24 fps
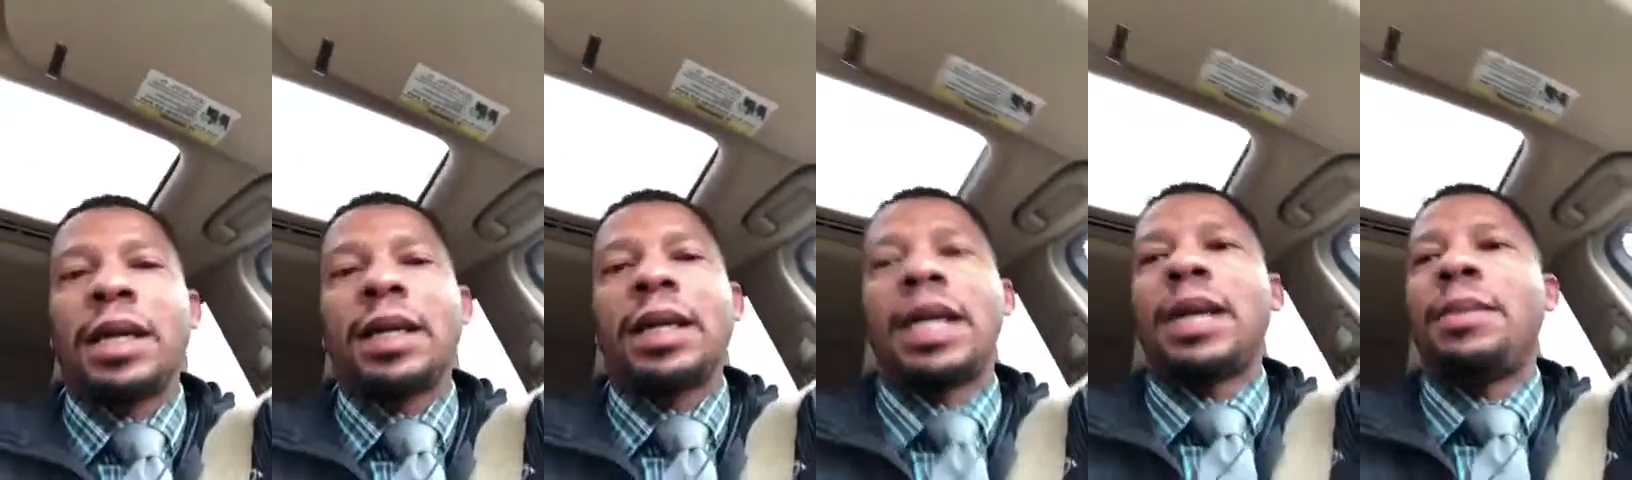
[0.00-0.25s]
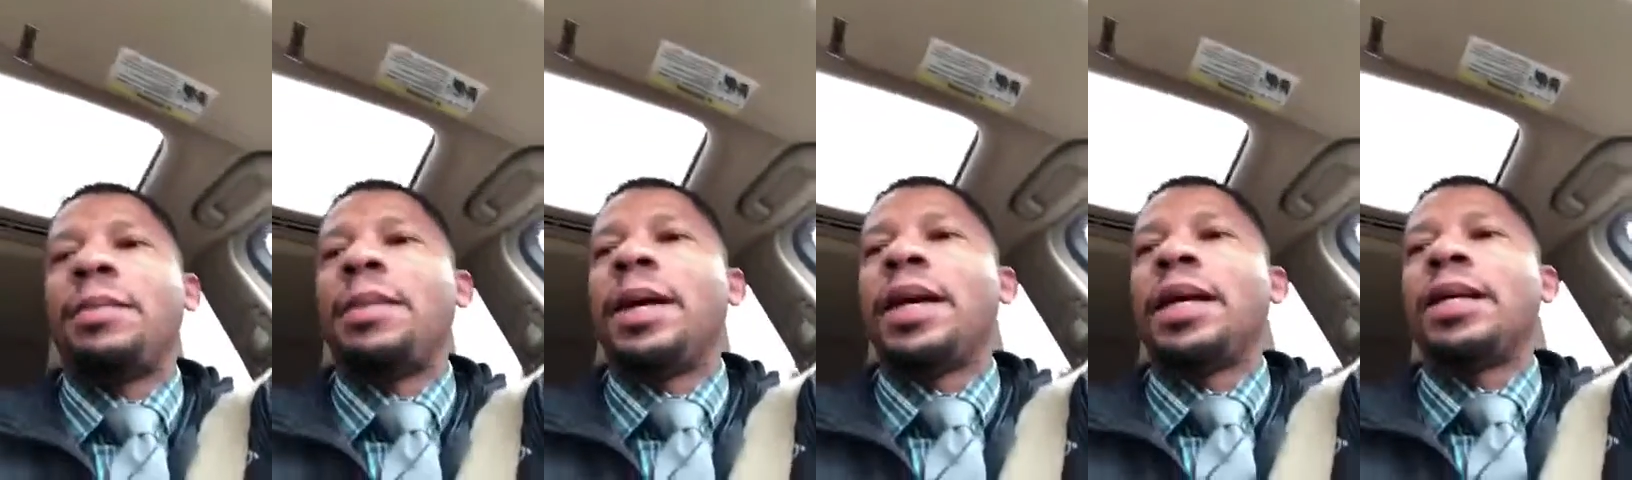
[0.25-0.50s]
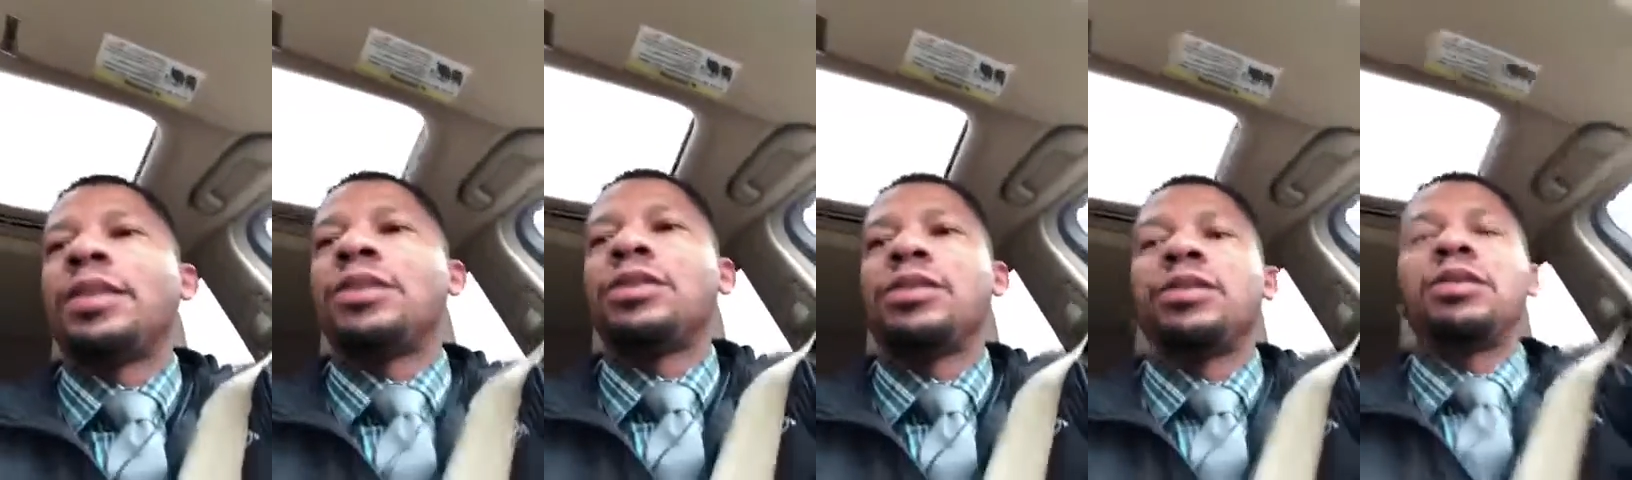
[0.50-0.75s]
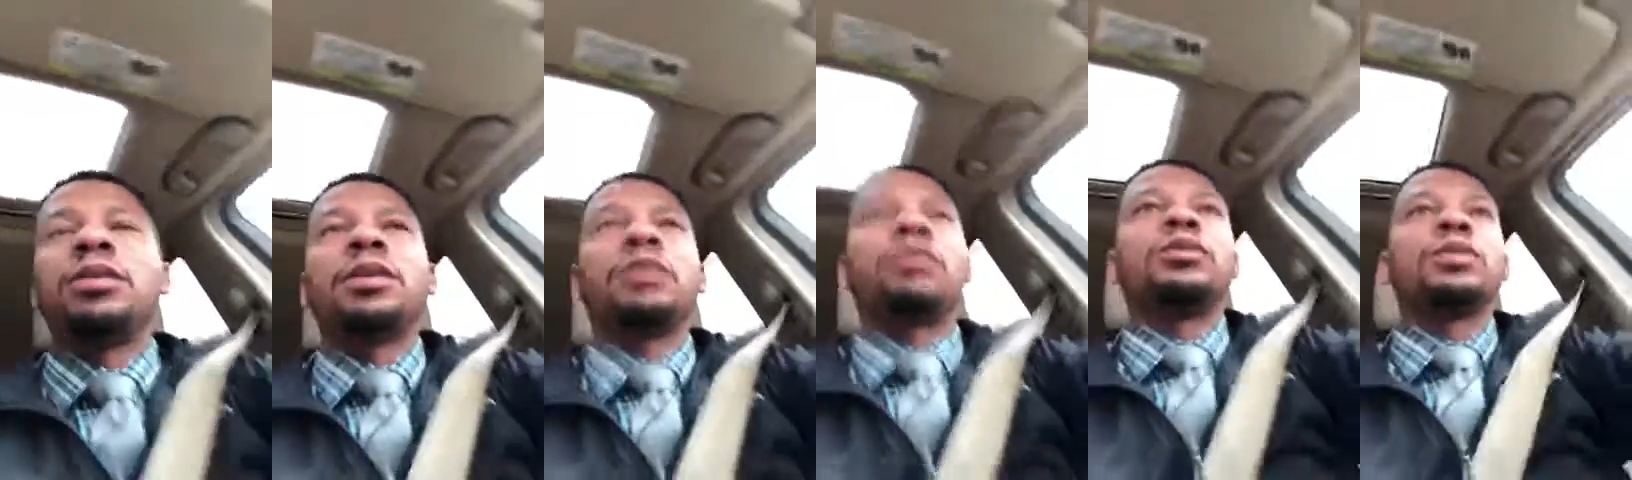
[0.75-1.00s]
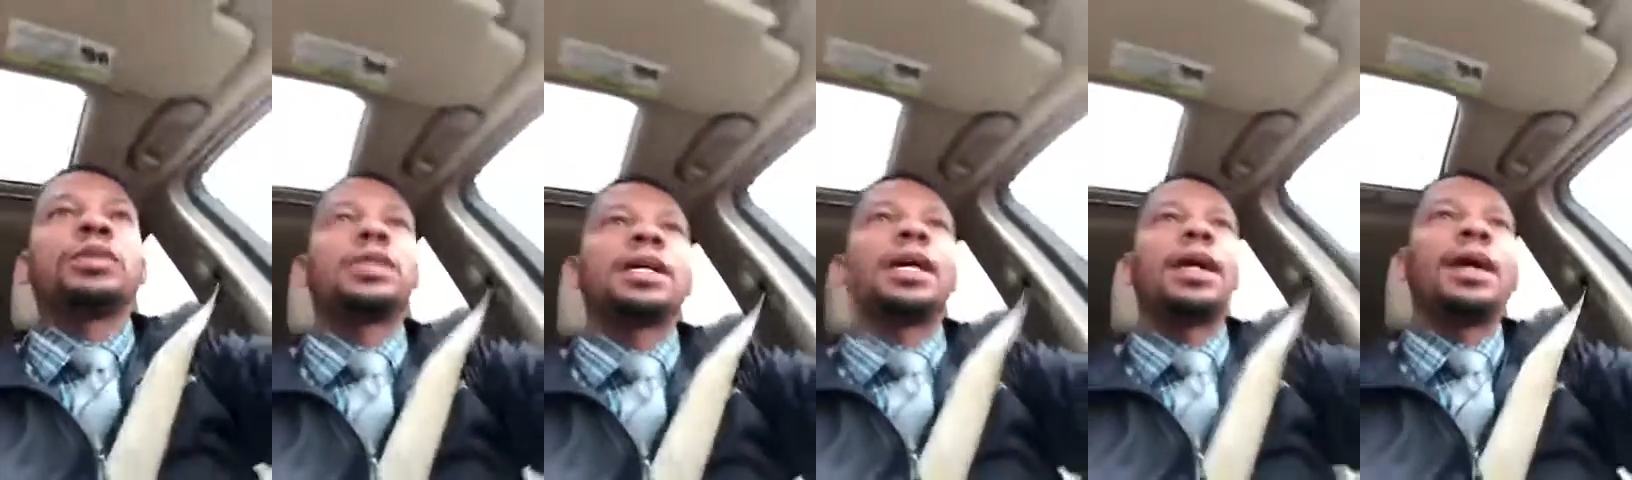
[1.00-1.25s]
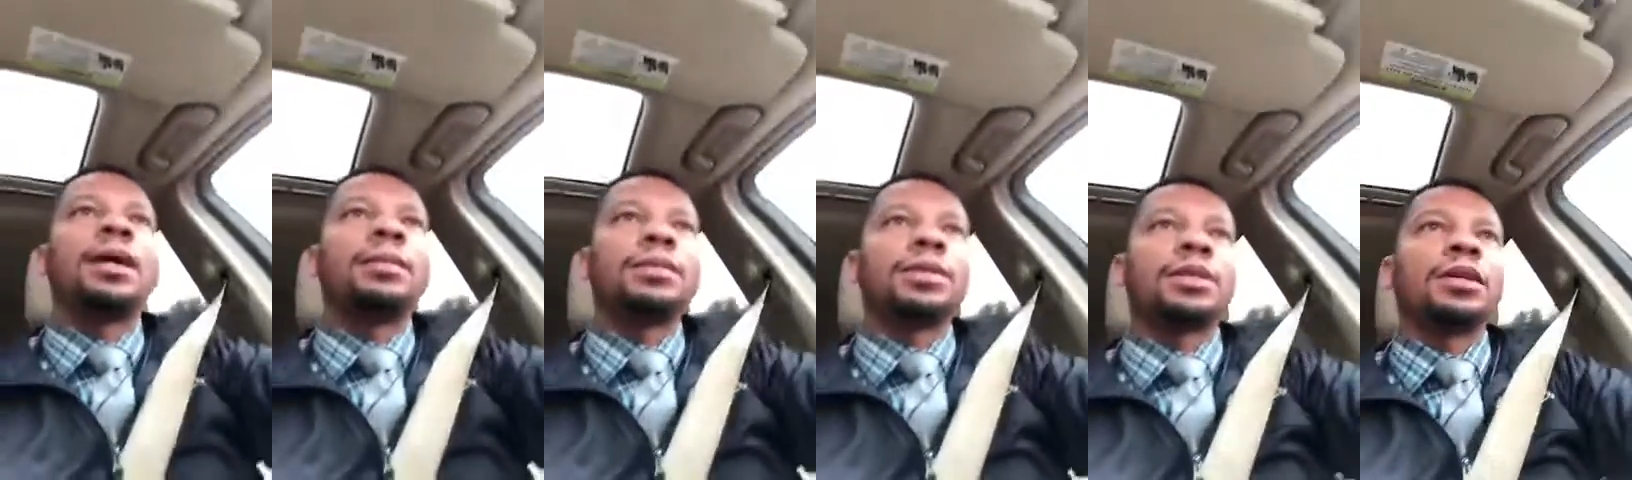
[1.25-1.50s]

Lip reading: got to make it to on time.